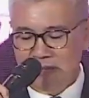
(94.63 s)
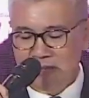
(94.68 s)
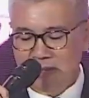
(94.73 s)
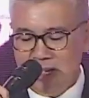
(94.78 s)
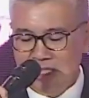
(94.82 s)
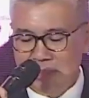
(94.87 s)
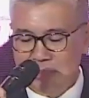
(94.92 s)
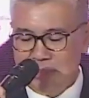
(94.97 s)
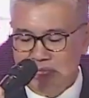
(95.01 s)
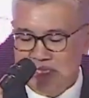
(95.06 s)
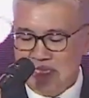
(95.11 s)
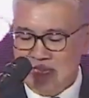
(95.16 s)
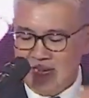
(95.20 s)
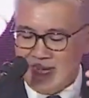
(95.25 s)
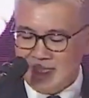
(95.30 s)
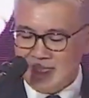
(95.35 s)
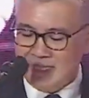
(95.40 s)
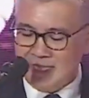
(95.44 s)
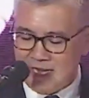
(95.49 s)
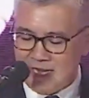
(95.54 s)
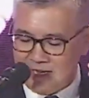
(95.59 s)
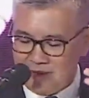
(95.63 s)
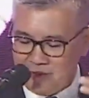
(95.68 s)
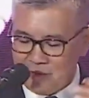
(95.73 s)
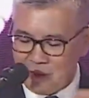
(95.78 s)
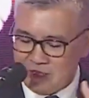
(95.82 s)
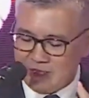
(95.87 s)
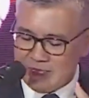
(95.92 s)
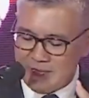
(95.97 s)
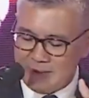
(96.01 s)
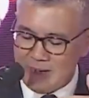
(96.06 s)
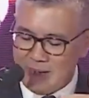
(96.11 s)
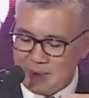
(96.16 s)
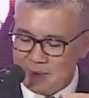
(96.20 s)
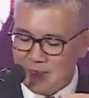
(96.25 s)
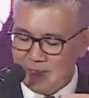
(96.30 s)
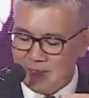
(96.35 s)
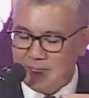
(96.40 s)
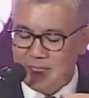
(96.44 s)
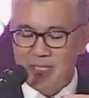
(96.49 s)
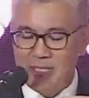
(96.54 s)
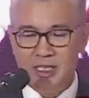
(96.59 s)
investments in ASEAN, I've got some
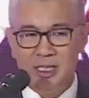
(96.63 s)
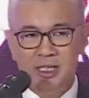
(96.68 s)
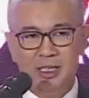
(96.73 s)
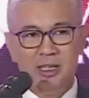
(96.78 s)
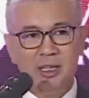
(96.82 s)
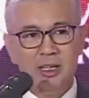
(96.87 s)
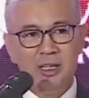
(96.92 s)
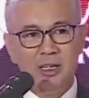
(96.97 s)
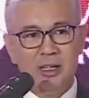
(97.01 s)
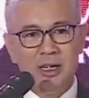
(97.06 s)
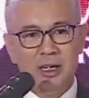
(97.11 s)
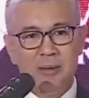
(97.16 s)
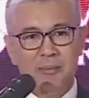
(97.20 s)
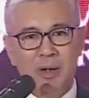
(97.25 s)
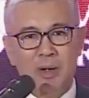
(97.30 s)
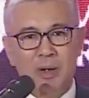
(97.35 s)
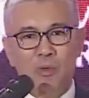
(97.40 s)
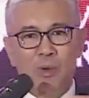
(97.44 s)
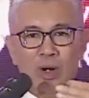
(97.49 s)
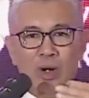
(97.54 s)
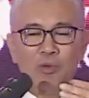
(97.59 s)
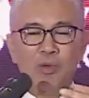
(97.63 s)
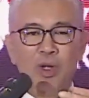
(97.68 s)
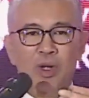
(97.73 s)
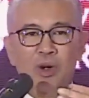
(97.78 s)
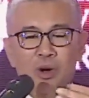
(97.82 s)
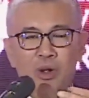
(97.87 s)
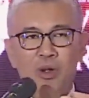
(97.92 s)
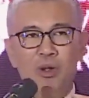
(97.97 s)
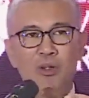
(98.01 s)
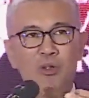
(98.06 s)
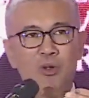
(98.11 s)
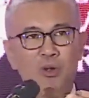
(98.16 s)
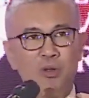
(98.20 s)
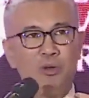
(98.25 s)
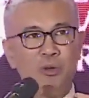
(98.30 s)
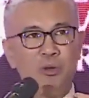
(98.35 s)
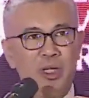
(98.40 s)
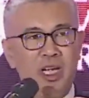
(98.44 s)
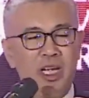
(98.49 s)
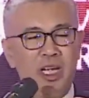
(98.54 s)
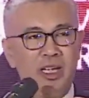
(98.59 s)
numbers here, but what we all know
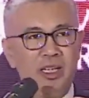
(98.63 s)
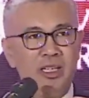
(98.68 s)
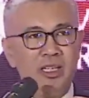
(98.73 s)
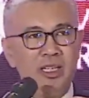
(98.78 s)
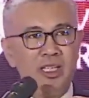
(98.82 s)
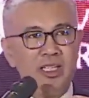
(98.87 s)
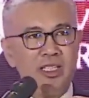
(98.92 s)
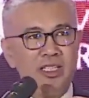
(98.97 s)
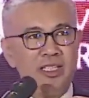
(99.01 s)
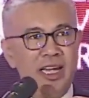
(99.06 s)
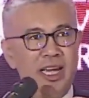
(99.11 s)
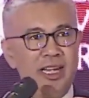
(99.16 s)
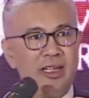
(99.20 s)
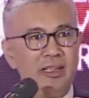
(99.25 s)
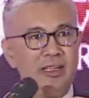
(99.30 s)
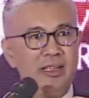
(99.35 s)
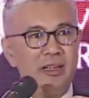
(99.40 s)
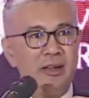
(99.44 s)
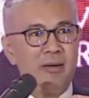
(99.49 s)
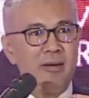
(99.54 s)
today is that